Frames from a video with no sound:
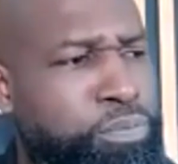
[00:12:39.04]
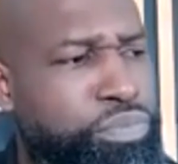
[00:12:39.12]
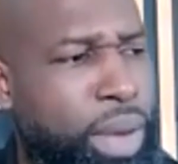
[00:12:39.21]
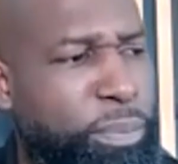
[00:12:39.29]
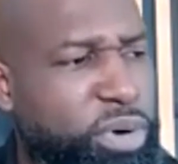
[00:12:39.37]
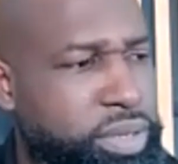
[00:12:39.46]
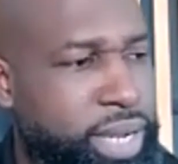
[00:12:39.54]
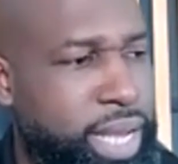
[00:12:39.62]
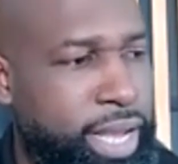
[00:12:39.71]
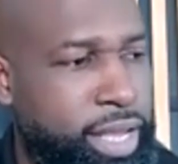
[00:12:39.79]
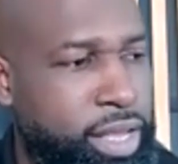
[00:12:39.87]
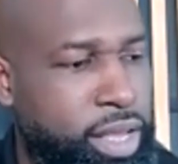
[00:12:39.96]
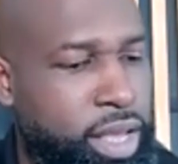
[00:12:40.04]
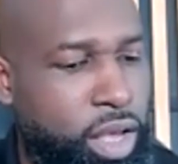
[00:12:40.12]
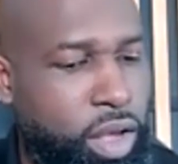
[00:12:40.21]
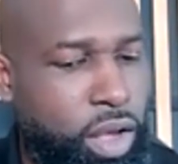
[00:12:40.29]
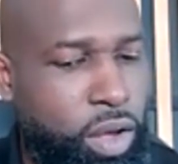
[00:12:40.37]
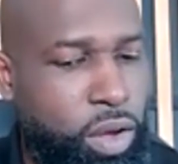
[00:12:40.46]
My brother and I,
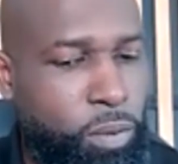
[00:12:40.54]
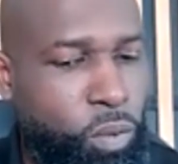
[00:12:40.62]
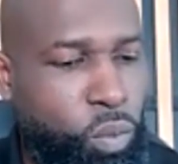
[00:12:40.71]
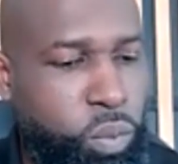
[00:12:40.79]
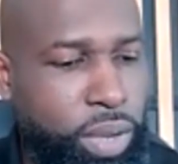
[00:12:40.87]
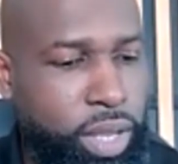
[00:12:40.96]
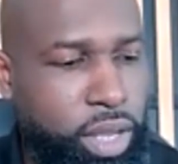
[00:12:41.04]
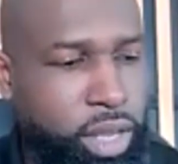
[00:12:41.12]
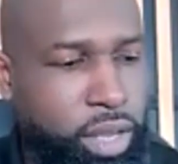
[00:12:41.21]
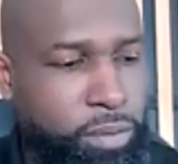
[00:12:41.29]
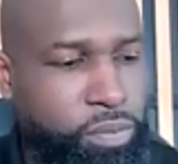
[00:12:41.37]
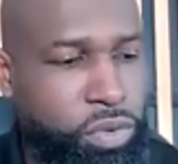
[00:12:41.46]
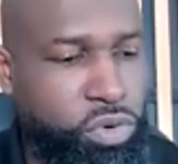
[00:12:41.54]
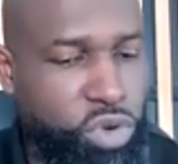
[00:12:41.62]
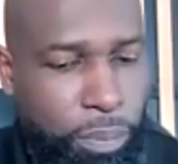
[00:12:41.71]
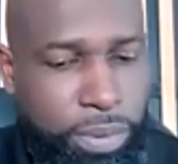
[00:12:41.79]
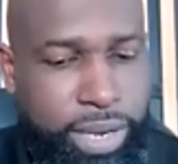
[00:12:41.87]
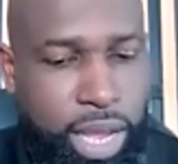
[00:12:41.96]
we grew
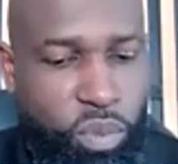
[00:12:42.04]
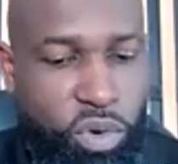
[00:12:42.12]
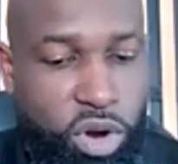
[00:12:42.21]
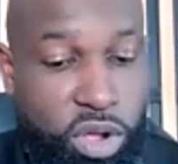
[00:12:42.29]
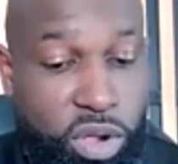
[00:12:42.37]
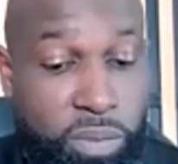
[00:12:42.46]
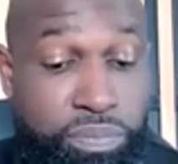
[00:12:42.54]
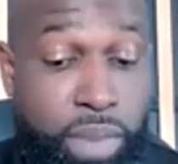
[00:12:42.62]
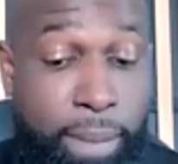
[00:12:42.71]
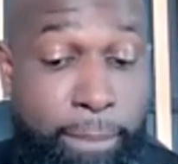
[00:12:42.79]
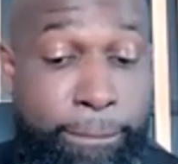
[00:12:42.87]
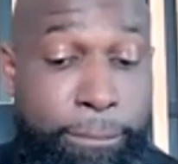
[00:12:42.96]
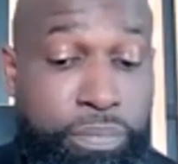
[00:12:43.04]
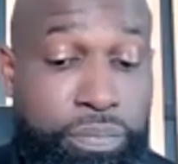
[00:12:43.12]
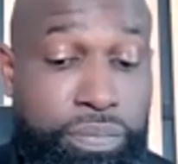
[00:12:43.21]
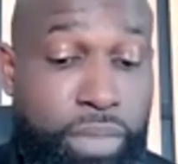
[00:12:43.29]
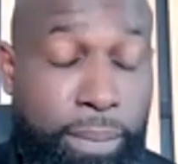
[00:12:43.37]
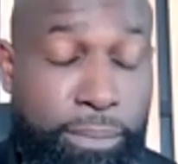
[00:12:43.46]
up in that world. My
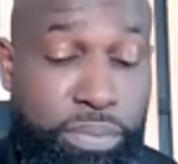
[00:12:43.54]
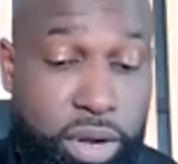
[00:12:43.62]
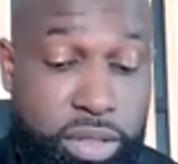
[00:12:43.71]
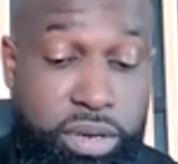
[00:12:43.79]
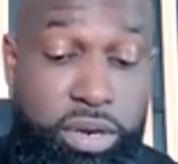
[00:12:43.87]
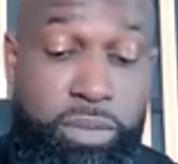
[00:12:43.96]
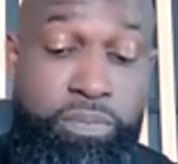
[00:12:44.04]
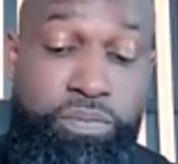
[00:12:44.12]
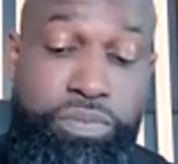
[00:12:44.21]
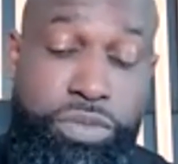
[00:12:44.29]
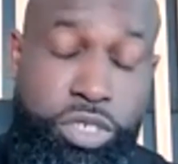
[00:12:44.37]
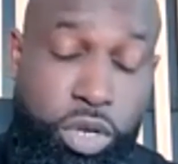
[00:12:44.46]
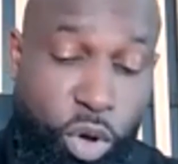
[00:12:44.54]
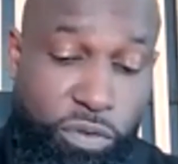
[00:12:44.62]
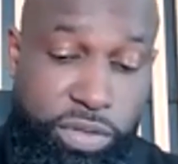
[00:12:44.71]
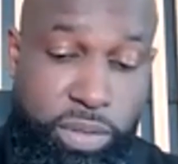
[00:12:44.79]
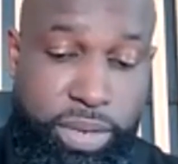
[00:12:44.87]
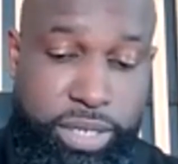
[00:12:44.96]
brother took
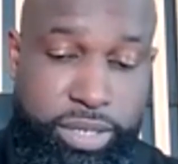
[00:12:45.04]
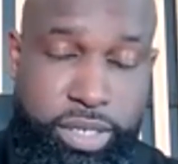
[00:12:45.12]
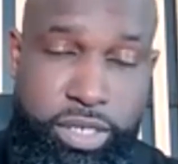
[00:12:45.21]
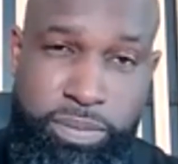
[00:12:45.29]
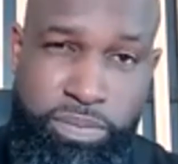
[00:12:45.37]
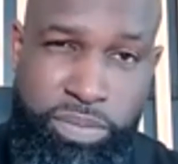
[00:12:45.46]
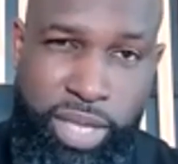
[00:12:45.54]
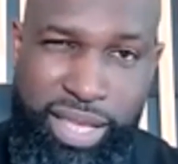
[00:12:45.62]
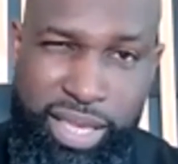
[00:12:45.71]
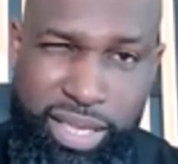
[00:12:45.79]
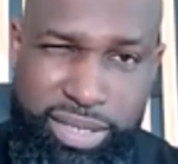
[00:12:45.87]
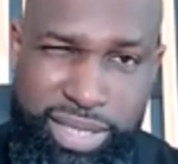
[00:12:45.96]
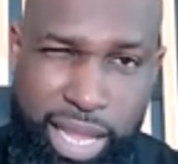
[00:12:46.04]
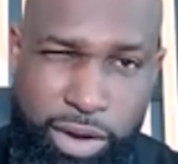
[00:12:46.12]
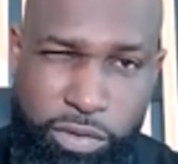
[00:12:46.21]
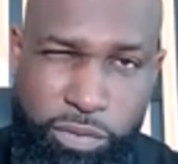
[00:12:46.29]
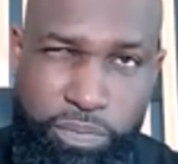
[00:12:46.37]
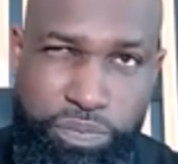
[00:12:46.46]
over the business, and he
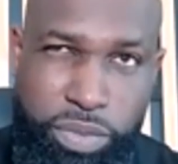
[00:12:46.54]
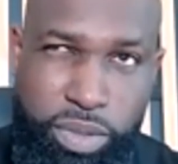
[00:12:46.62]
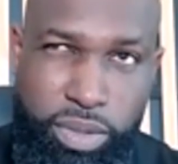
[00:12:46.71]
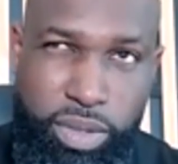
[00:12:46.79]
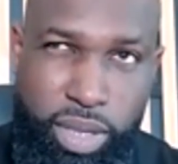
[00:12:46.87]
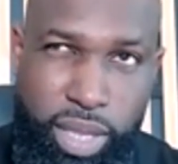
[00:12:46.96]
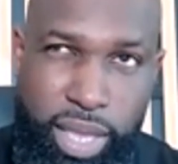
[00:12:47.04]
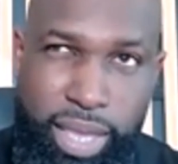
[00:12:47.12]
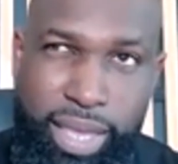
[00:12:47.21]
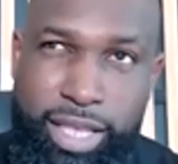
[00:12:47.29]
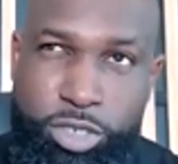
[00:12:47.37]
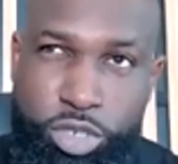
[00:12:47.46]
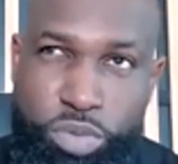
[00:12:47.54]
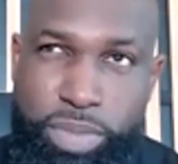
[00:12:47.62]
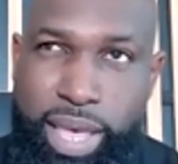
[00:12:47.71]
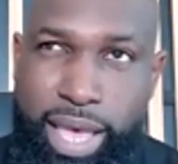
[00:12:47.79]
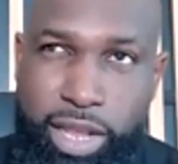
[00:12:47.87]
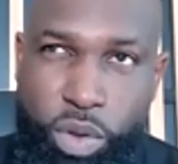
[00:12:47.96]
can do
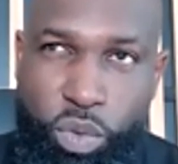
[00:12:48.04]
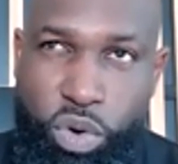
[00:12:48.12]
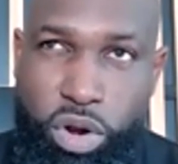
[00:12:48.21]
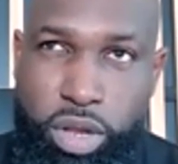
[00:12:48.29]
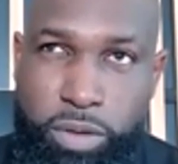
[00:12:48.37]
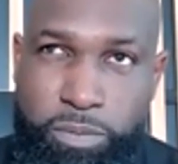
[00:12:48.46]
mechanic work,